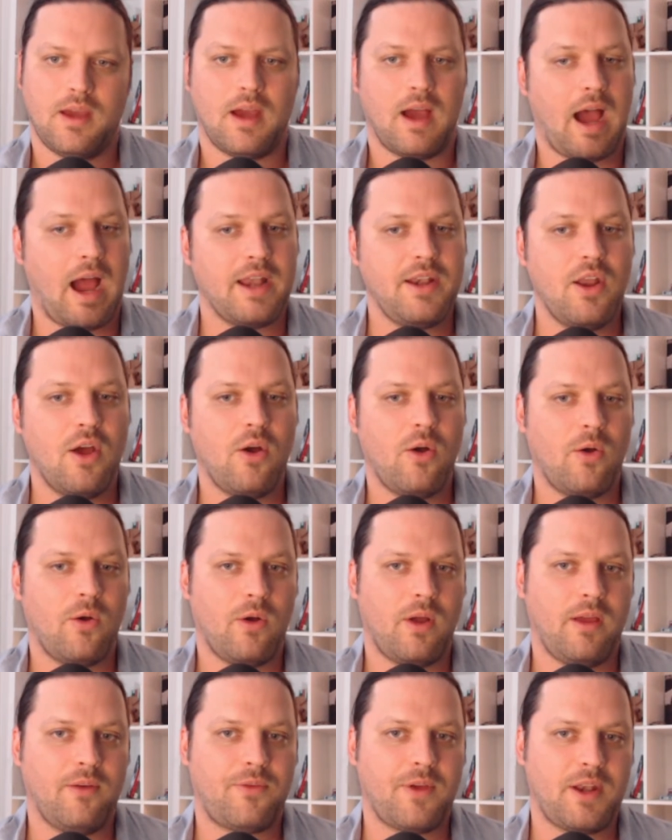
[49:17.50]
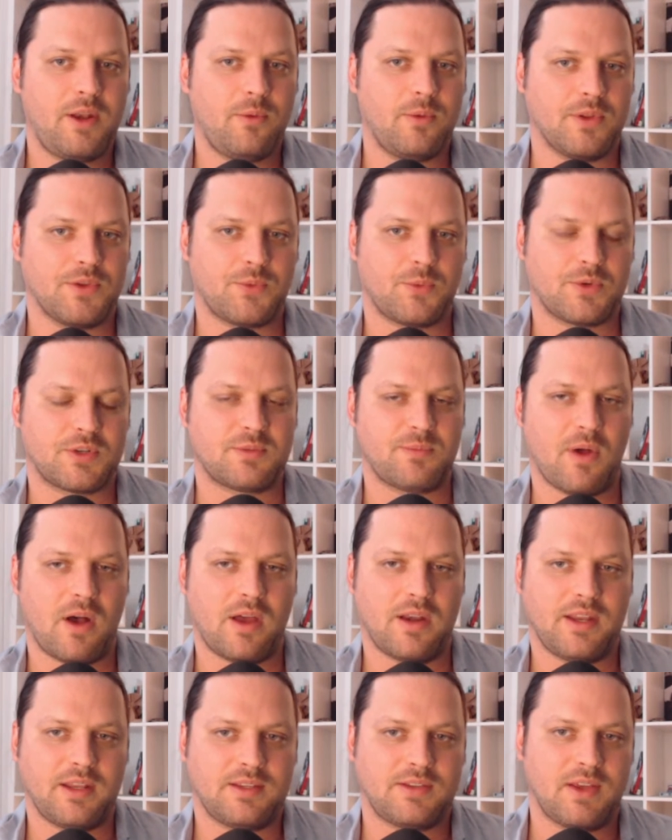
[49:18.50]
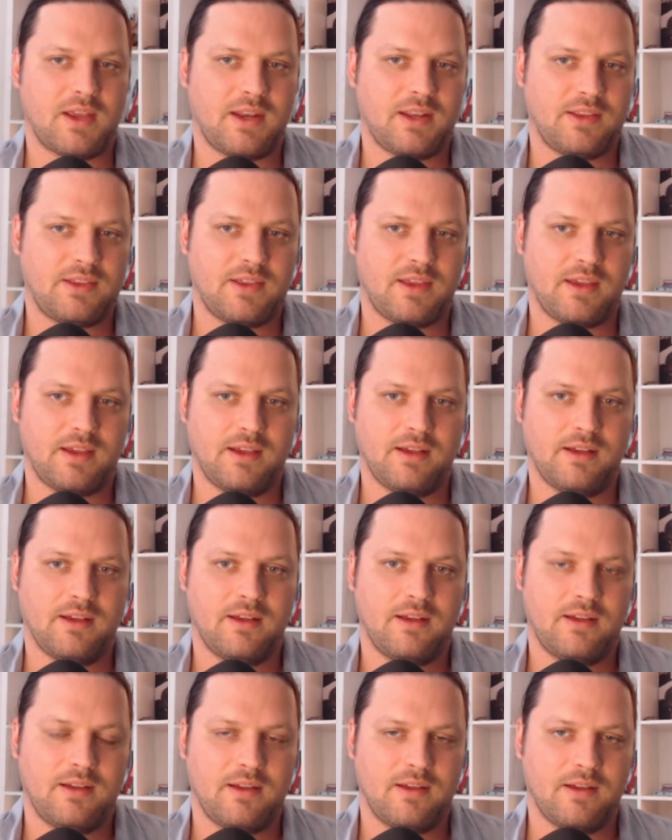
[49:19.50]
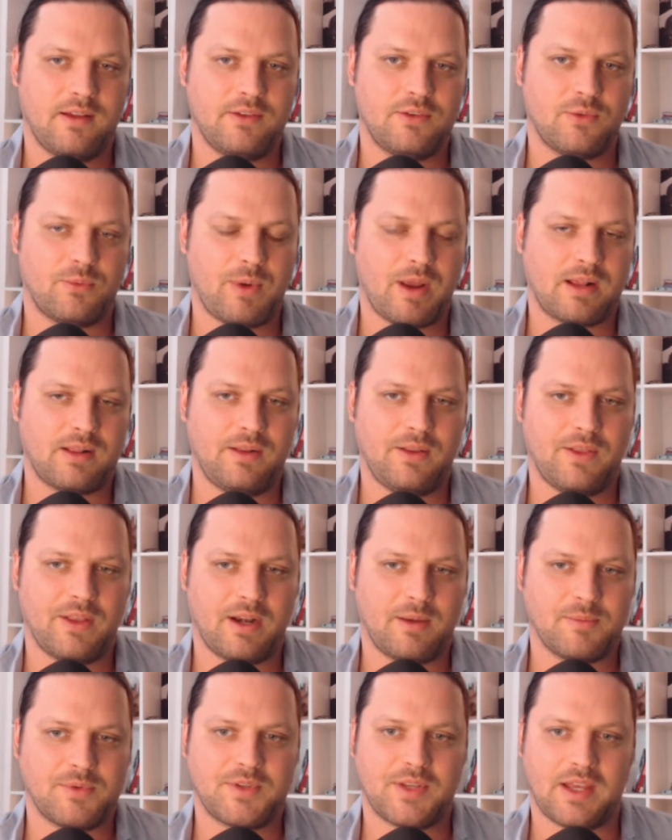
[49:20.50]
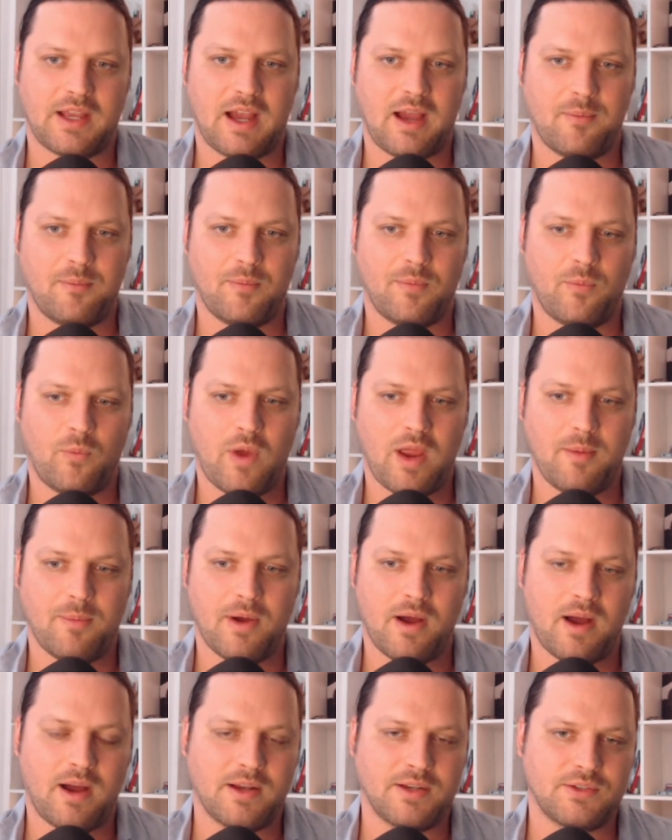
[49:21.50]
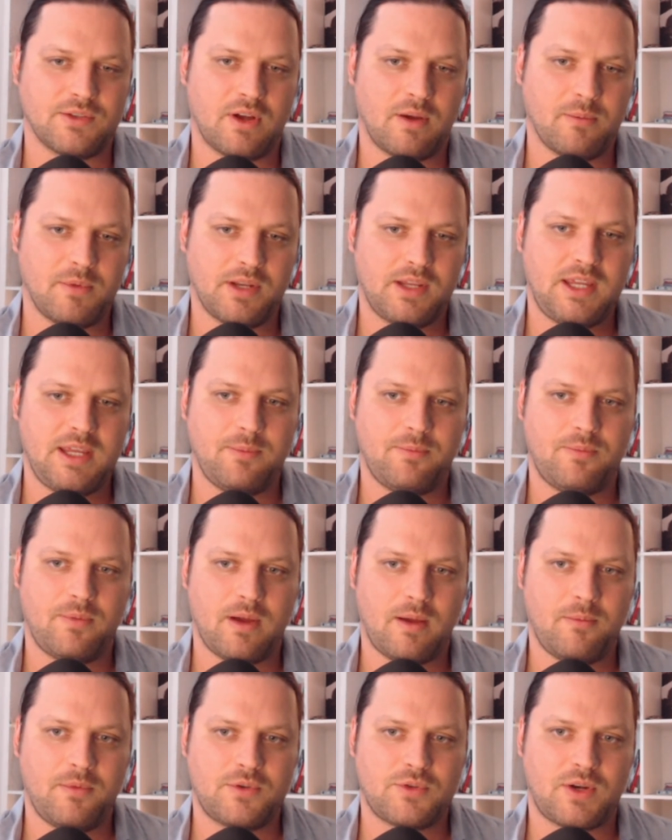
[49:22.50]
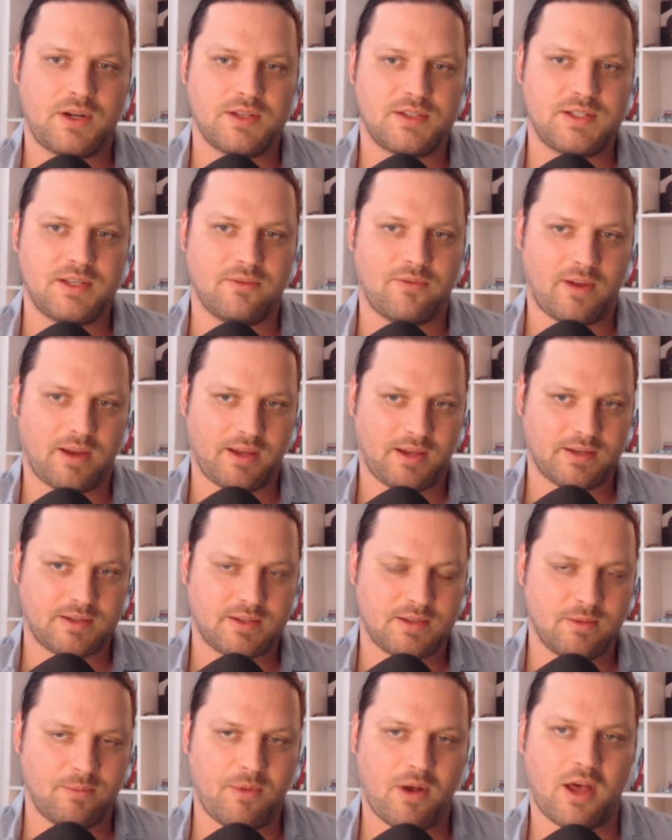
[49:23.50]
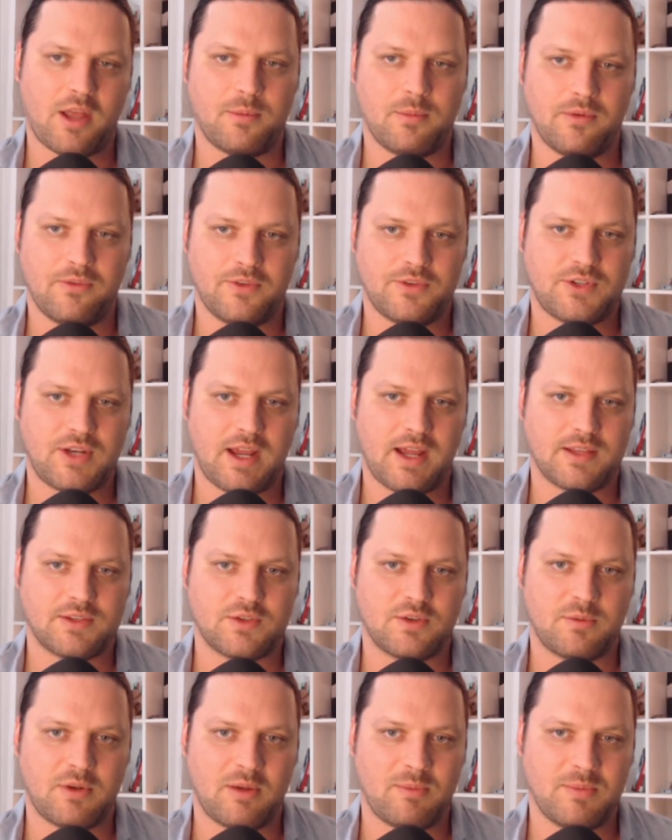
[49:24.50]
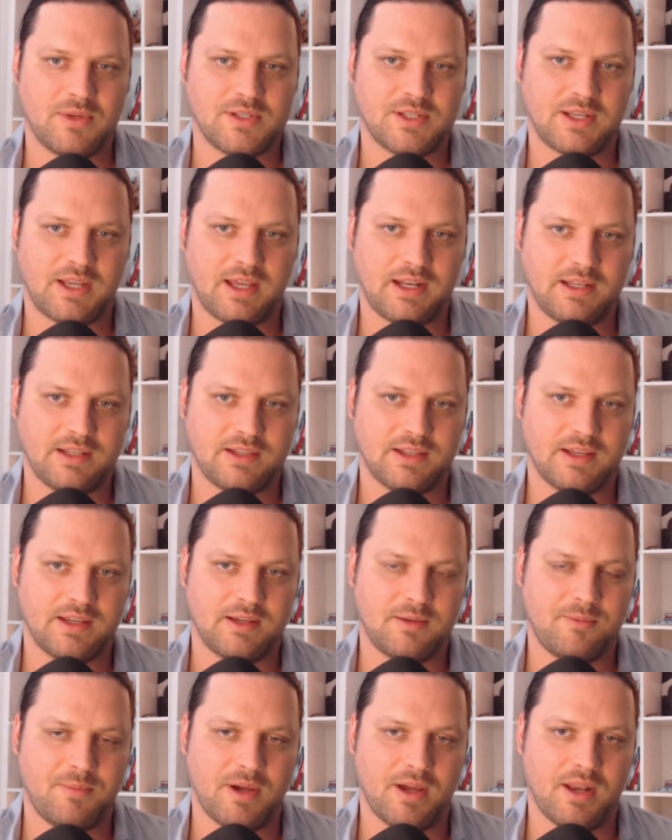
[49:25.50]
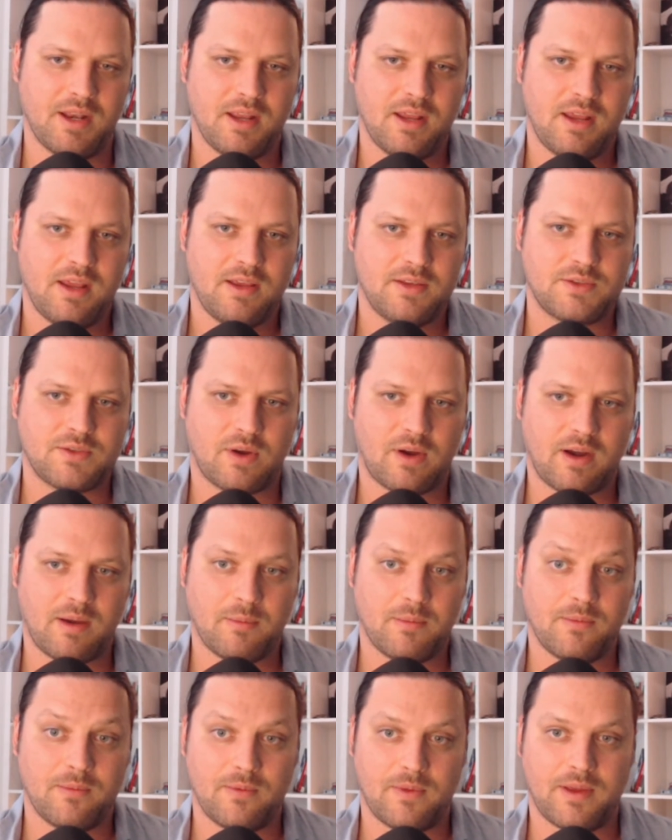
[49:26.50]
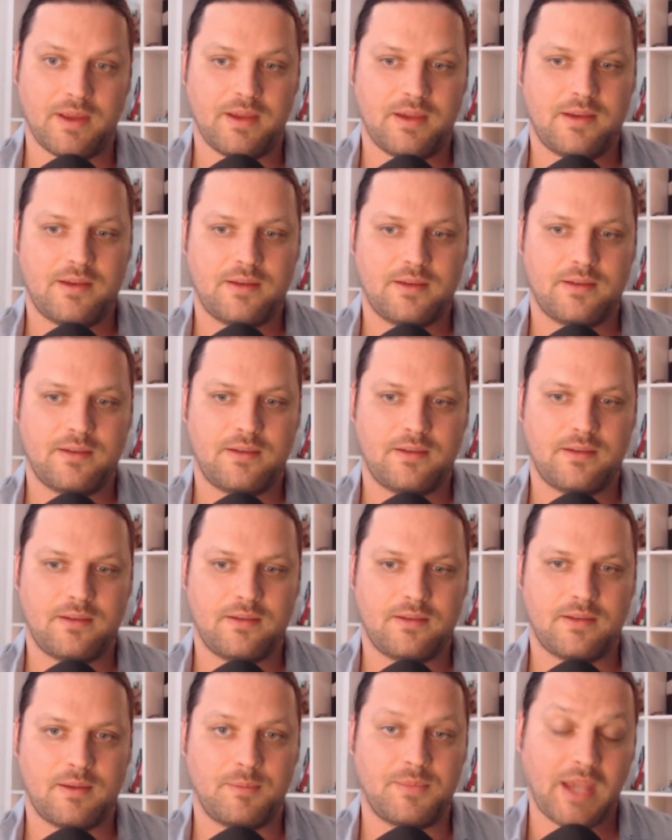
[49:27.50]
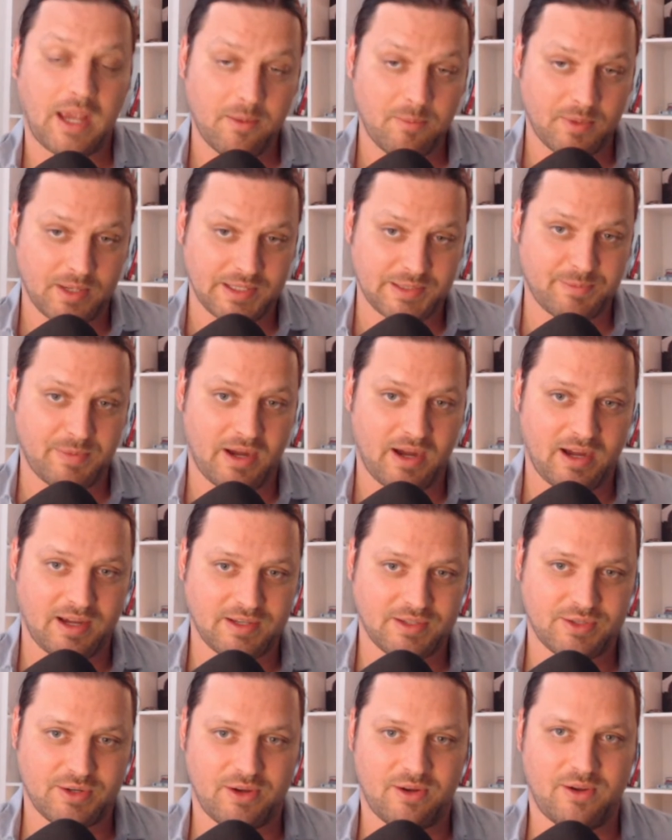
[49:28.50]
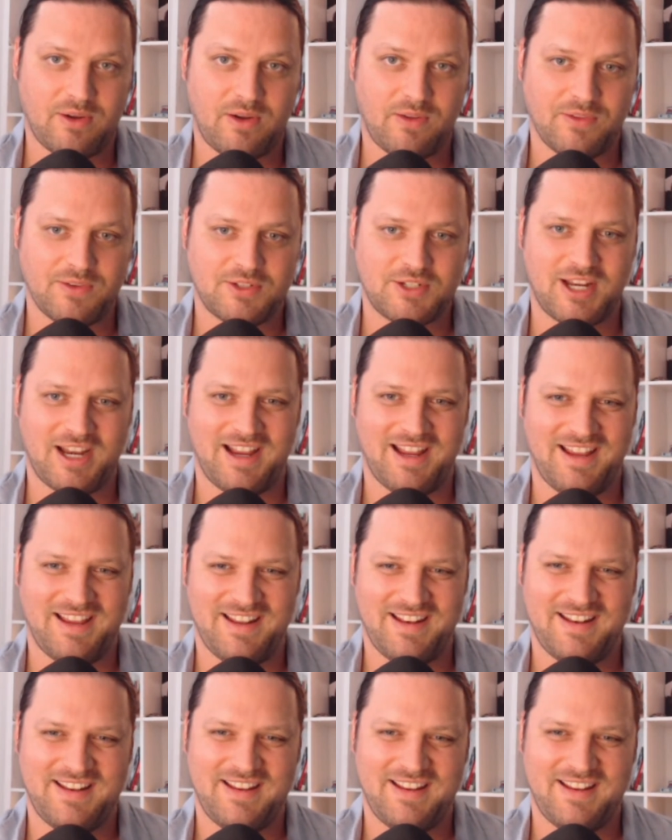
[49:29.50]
I know if anyone's responding to anything directly that I'm saying, I'm way behind y'all. I'm gonna try to see if I can get to the bottom of the chat so I'm not missing anything. But sorry, I'm 10 minutes behind y'all on the chat.